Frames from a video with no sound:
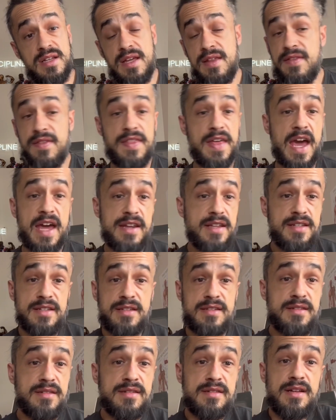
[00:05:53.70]
and that
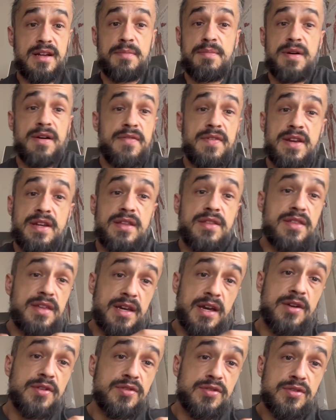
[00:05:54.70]
is, above anything
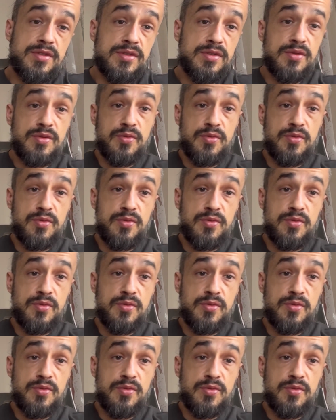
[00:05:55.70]
else,